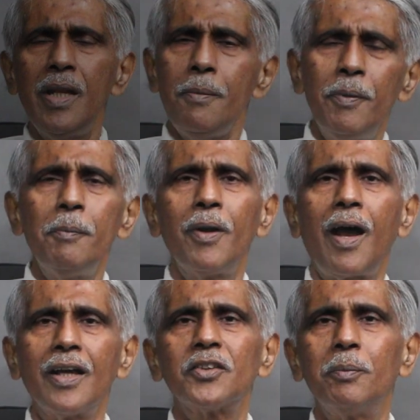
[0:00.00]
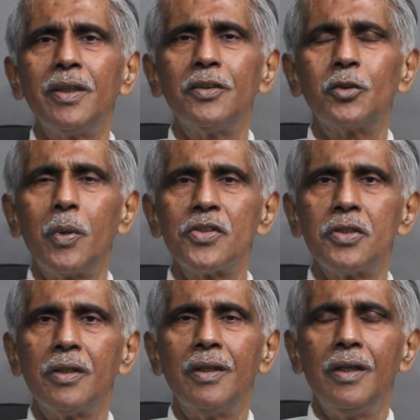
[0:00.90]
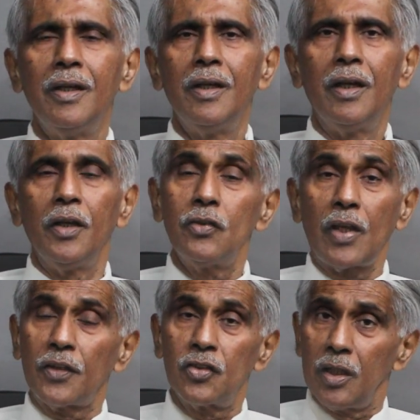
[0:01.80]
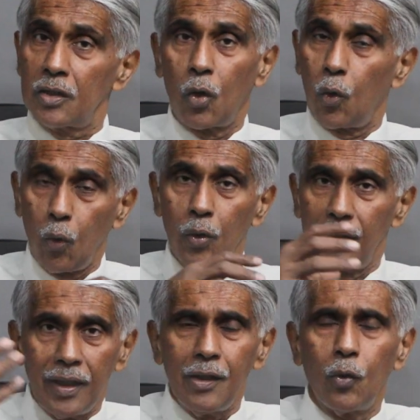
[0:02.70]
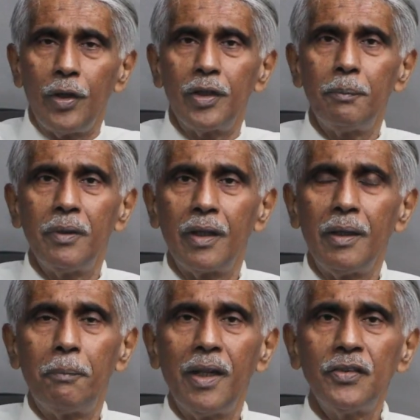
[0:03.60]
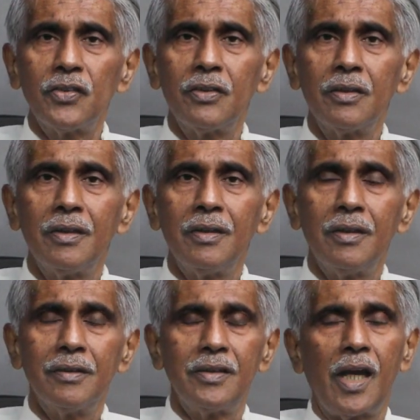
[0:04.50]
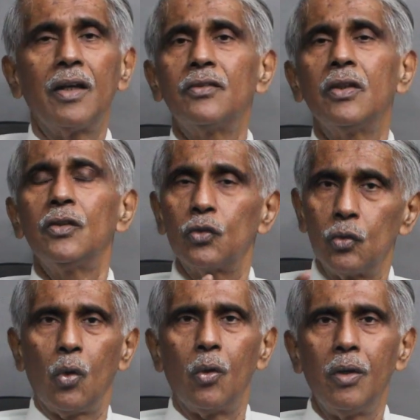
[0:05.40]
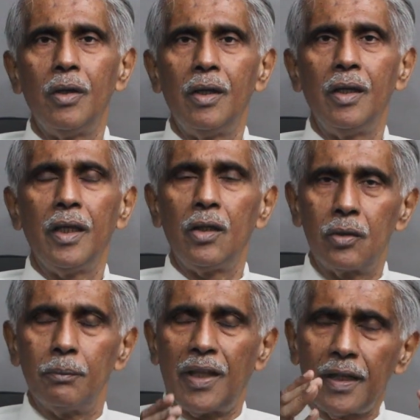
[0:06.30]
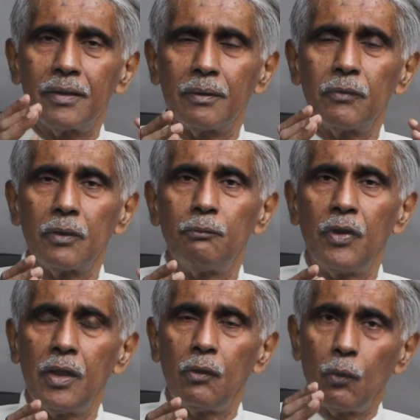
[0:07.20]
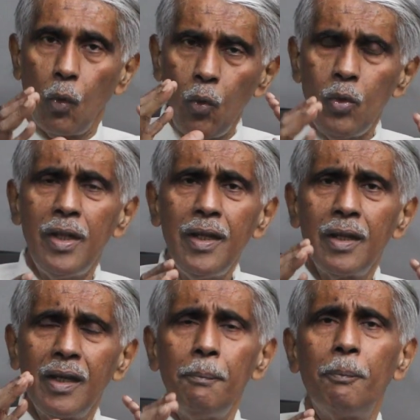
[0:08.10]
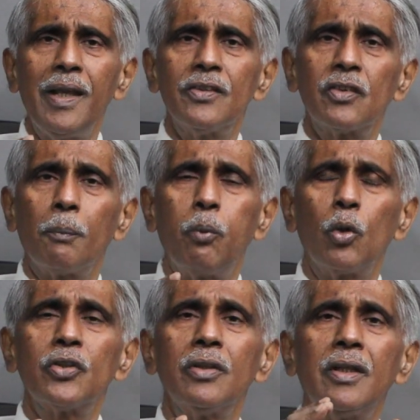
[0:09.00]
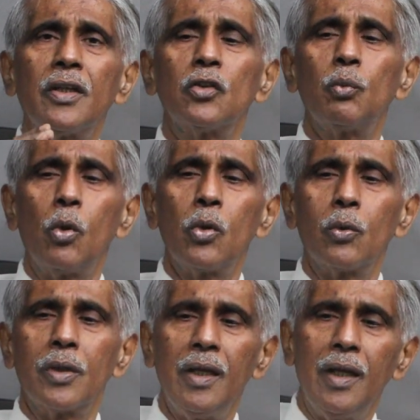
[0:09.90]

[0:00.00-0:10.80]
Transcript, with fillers: Many people ask me this question Is actually the whole knee going to be replaced? The answer is no. In that, we only replace the portion that is worn out.